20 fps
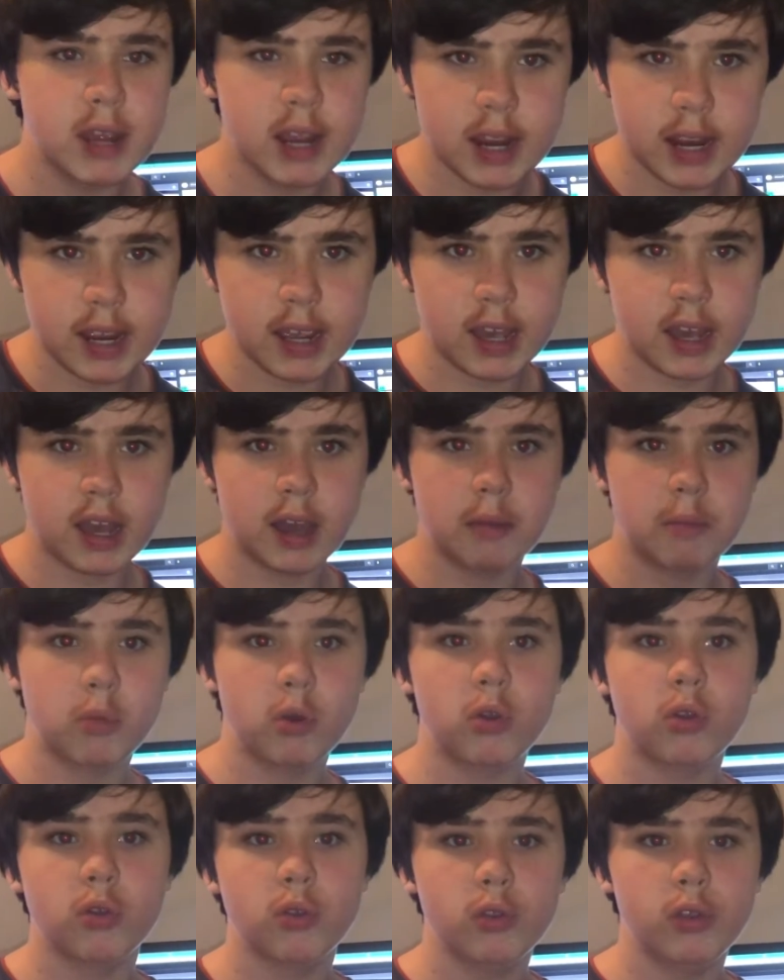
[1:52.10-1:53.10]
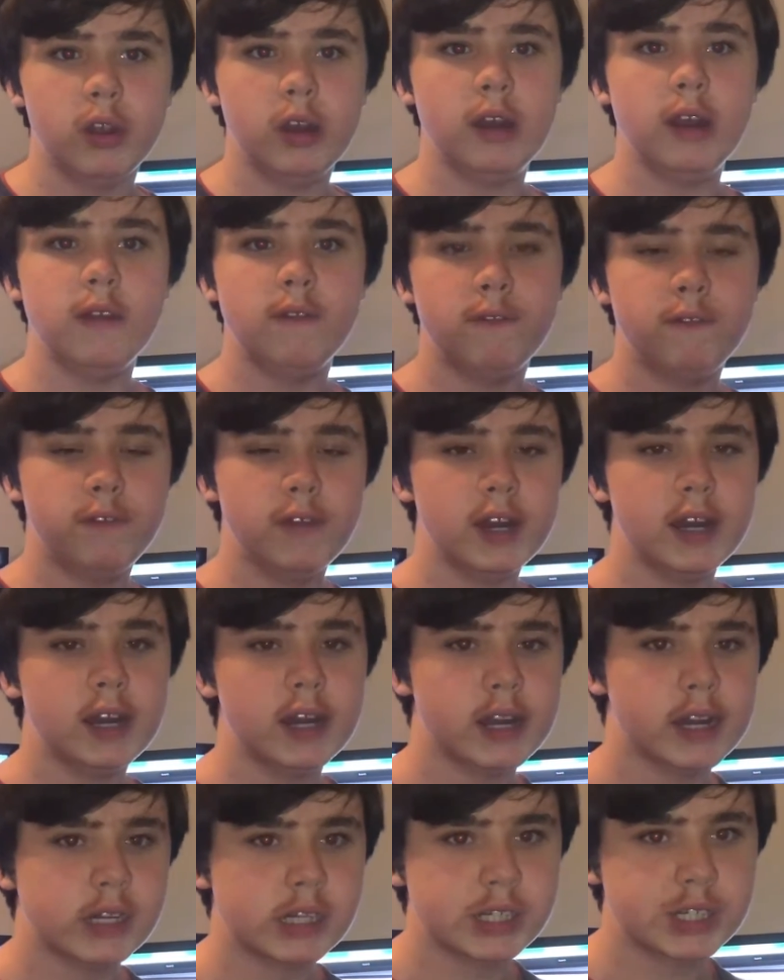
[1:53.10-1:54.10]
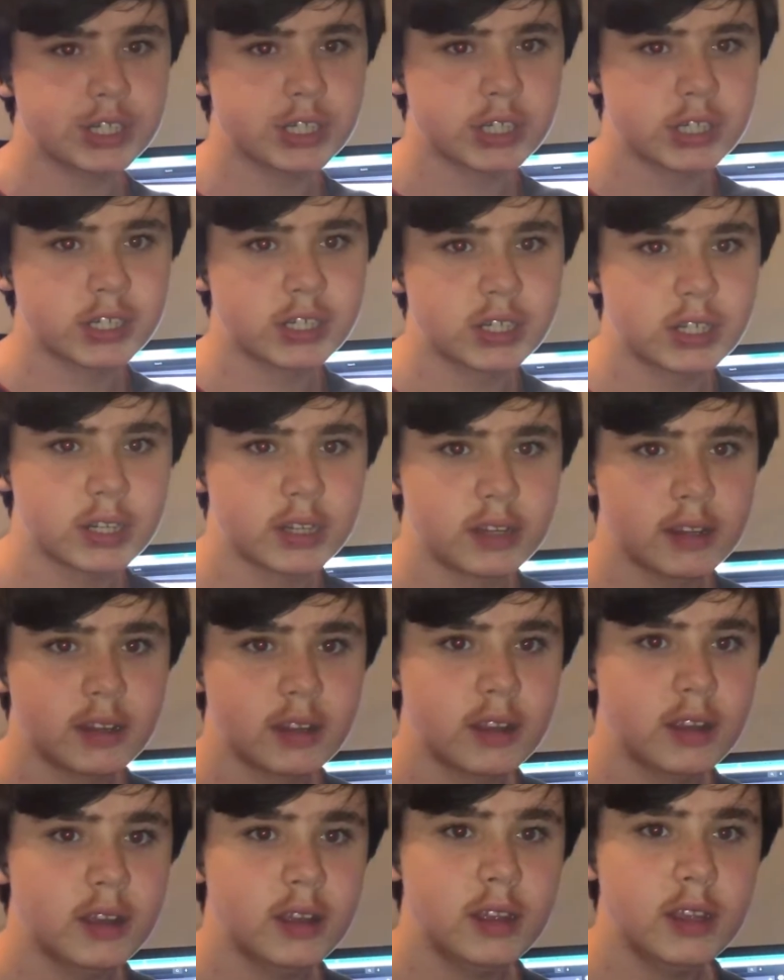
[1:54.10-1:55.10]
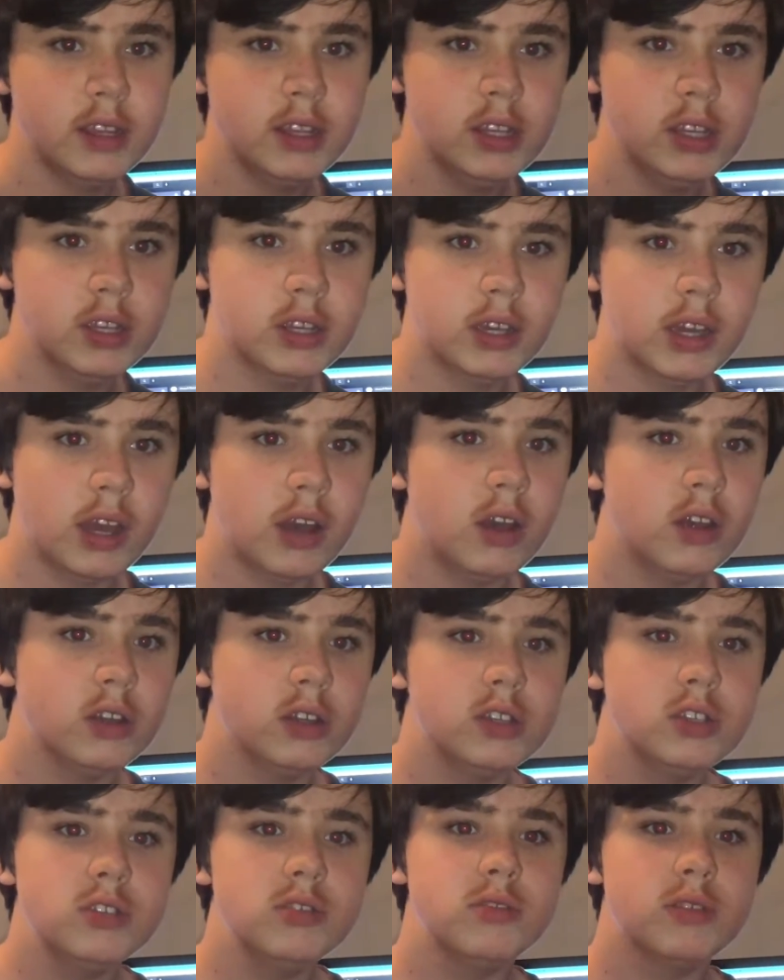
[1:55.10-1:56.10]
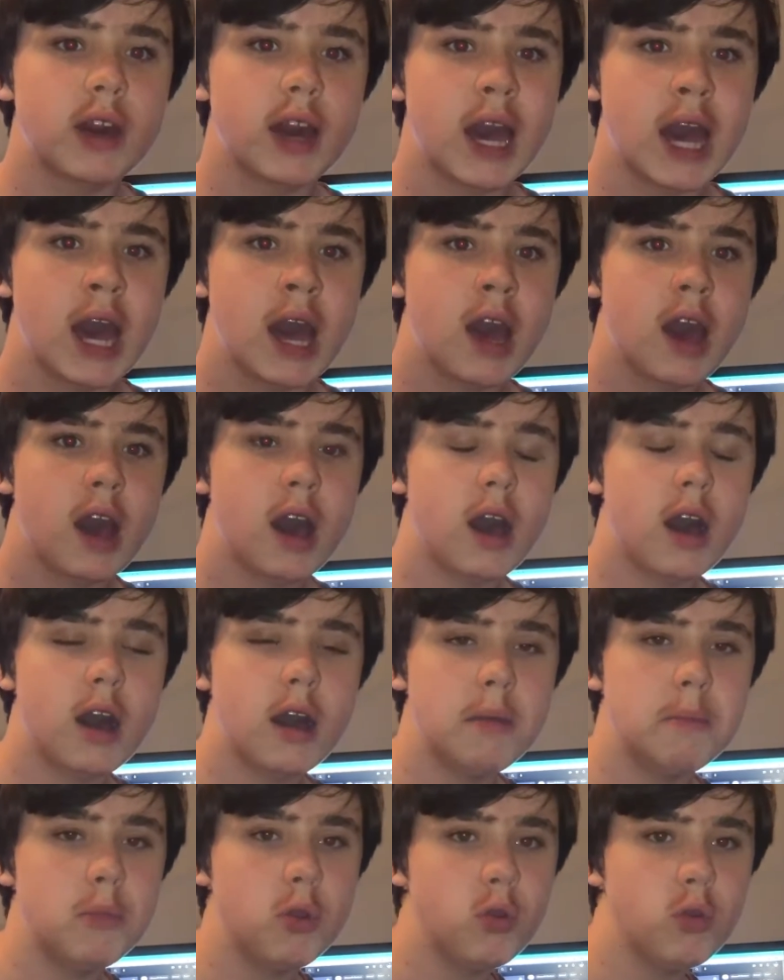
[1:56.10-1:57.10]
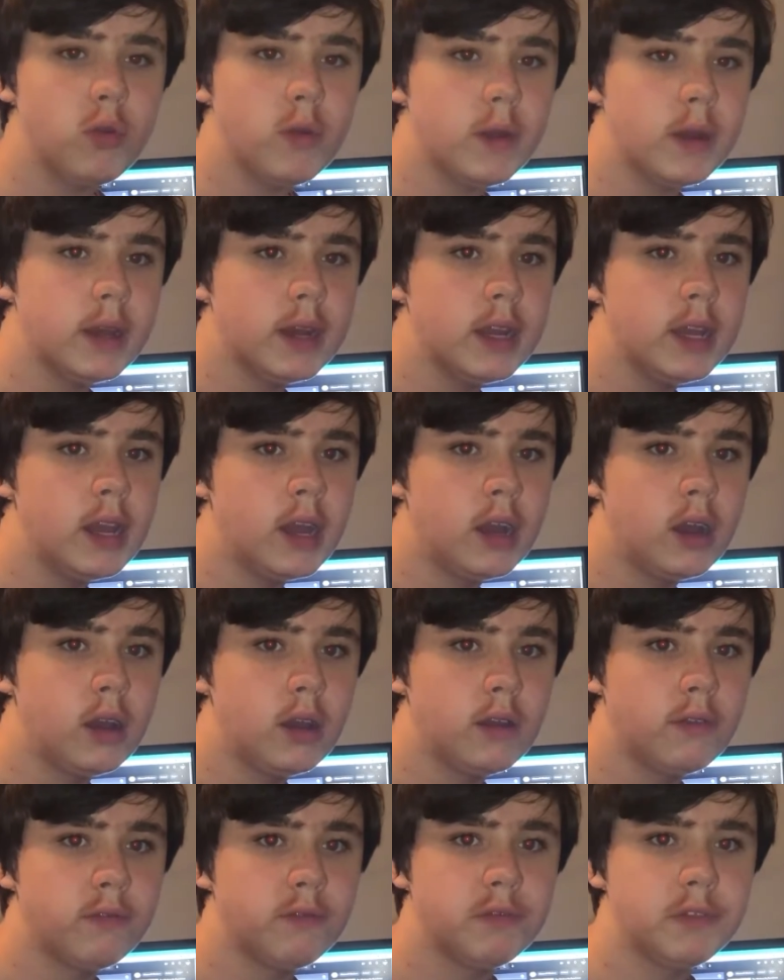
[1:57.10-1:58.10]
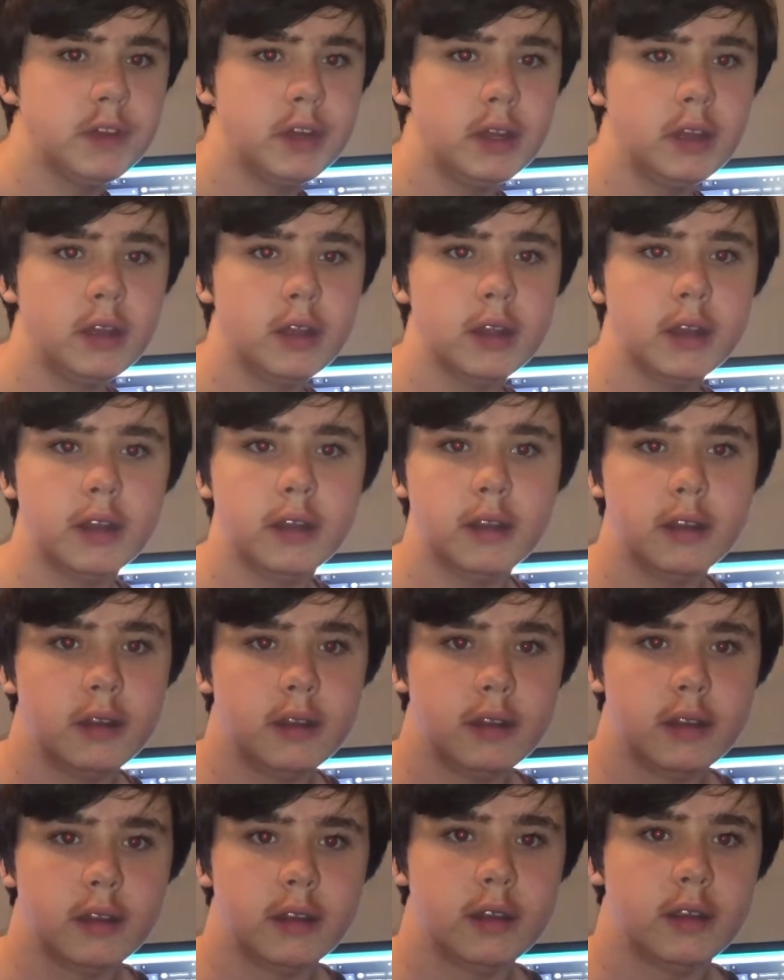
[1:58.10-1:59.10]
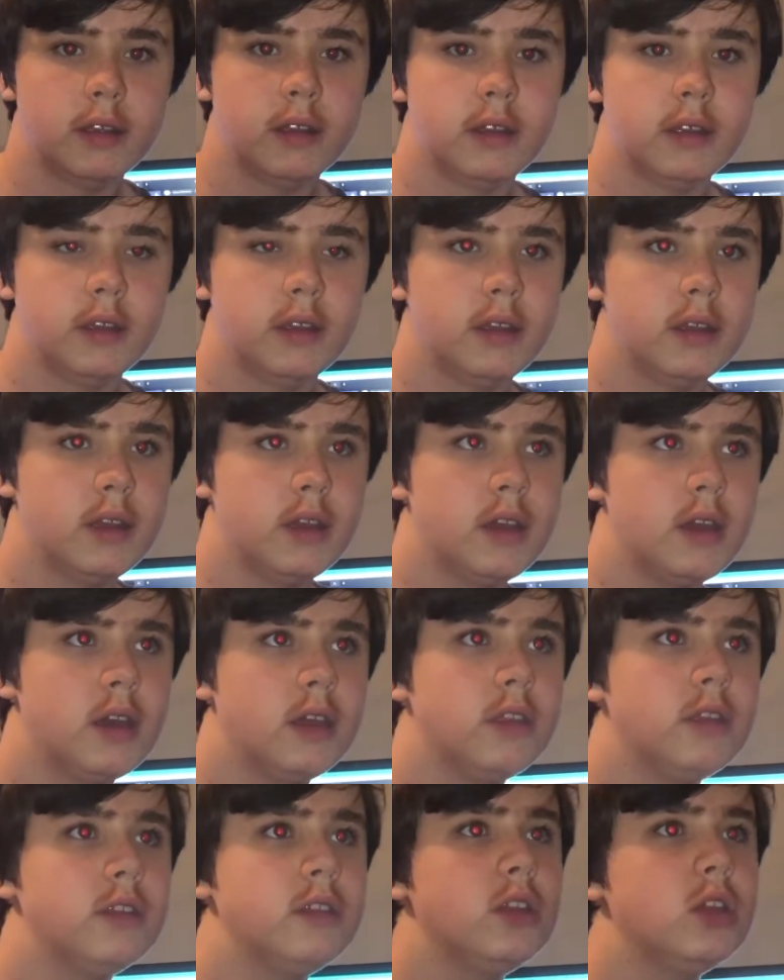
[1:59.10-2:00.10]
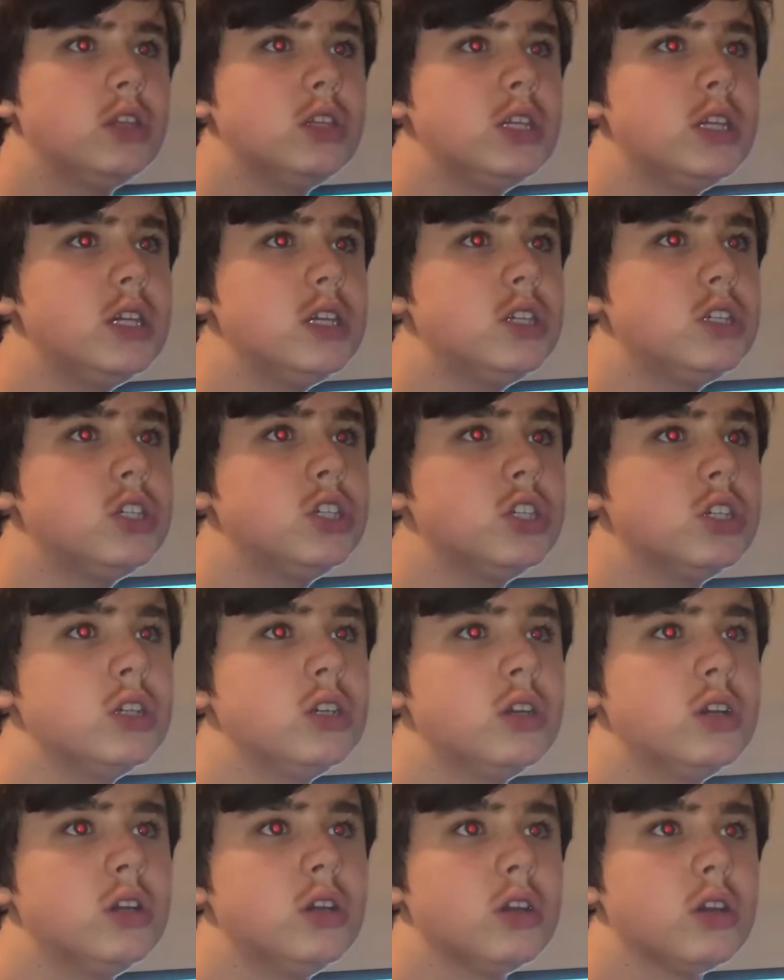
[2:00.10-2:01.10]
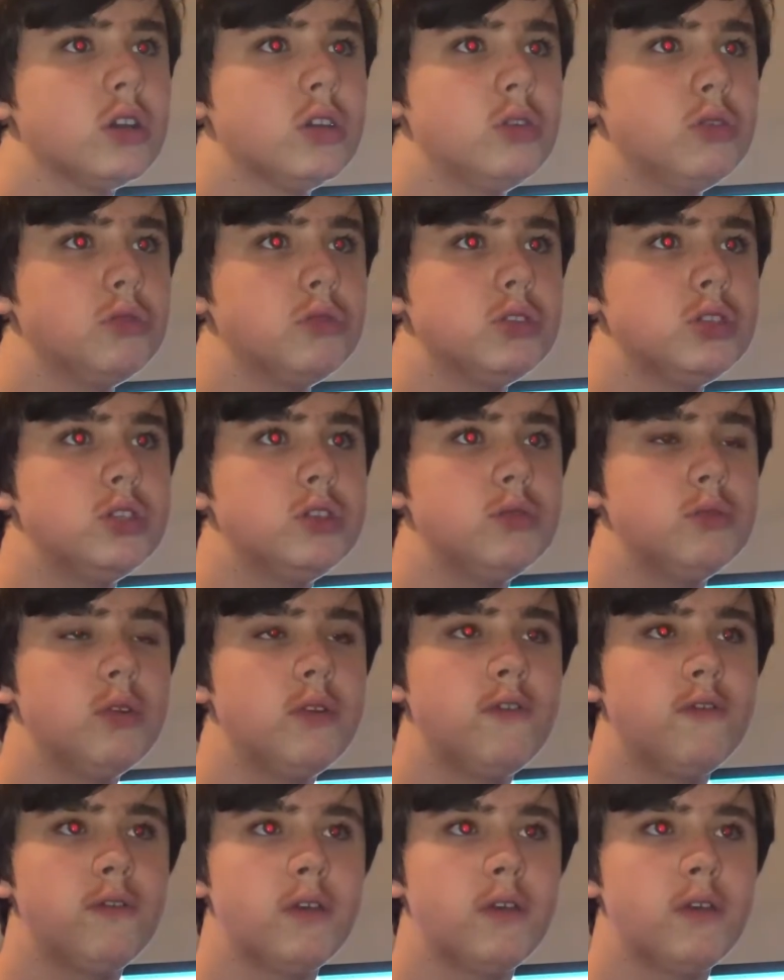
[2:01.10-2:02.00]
mate? I'm already finished. You can't do that. I'm already half done. And then the teacher calls you a